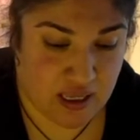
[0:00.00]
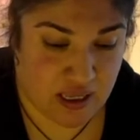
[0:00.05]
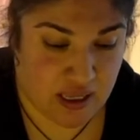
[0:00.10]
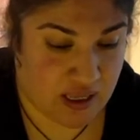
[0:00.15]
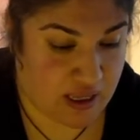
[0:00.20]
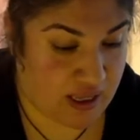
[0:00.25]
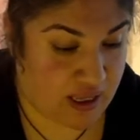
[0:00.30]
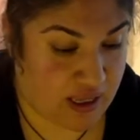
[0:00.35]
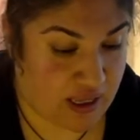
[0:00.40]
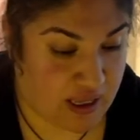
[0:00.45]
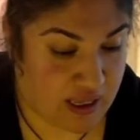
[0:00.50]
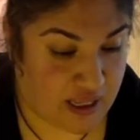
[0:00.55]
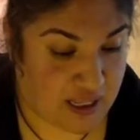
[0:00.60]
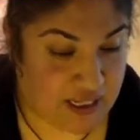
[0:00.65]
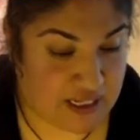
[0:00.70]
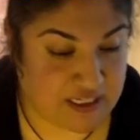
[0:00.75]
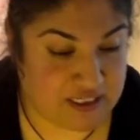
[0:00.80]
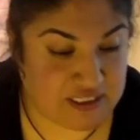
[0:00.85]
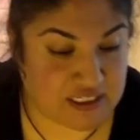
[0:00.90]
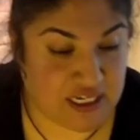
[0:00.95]

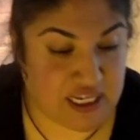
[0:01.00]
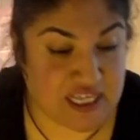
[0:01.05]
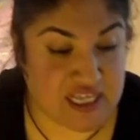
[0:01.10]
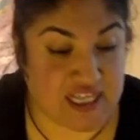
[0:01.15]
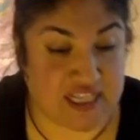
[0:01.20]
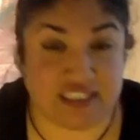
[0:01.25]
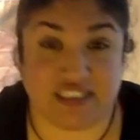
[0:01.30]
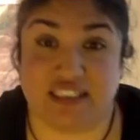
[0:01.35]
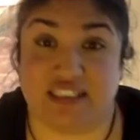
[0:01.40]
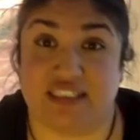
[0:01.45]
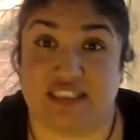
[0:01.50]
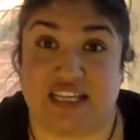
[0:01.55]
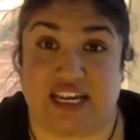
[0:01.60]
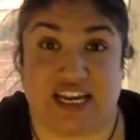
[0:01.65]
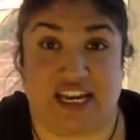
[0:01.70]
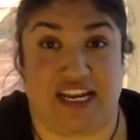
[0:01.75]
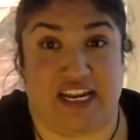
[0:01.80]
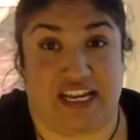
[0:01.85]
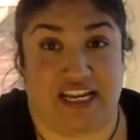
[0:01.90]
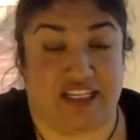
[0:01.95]
And this is
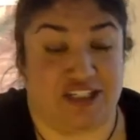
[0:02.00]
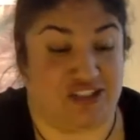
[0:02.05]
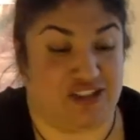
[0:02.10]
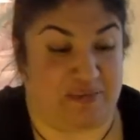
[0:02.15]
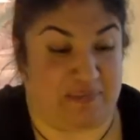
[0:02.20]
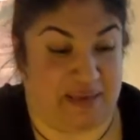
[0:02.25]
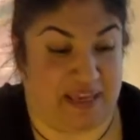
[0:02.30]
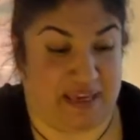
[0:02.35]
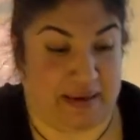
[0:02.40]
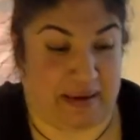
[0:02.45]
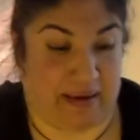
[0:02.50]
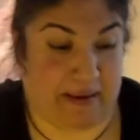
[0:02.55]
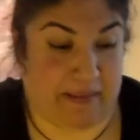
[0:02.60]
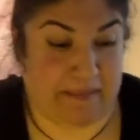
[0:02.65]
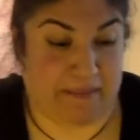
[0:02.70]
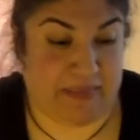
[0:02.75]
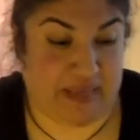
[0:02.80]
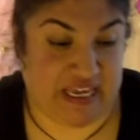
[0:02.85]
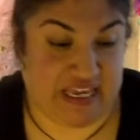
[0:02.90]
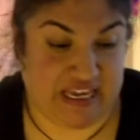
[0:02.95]
sickening to me
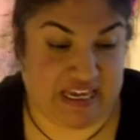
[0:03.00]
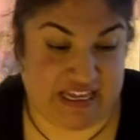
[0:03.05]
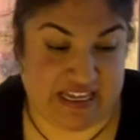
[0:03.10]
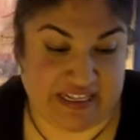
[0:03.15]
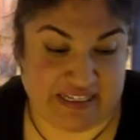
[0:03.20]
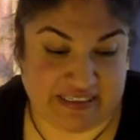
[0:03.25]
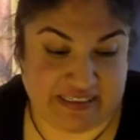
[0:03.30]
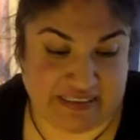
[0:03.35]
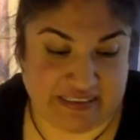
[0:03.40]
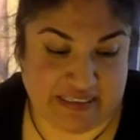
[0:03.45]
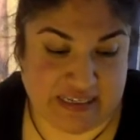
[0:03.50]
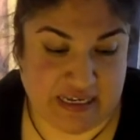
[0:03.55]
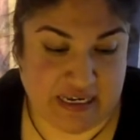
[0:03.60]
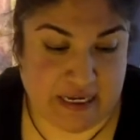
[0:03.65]
because